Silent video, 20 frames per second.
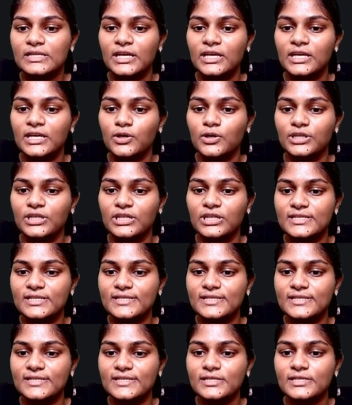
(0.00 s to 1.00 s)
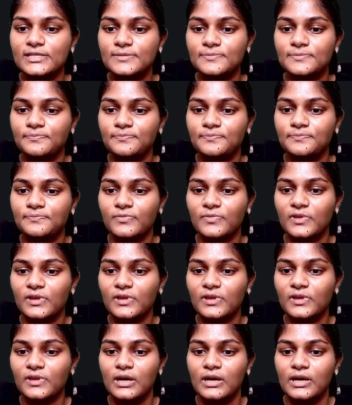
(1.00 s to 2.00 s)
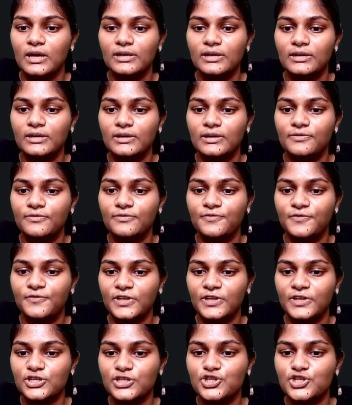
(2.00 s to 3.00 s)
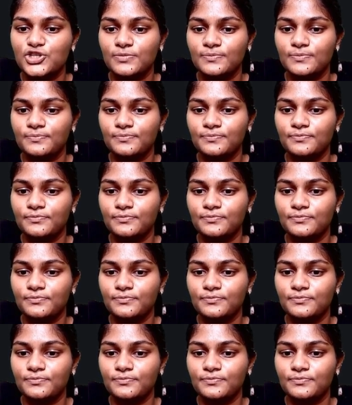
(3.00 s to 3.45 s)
your geysers, fridge,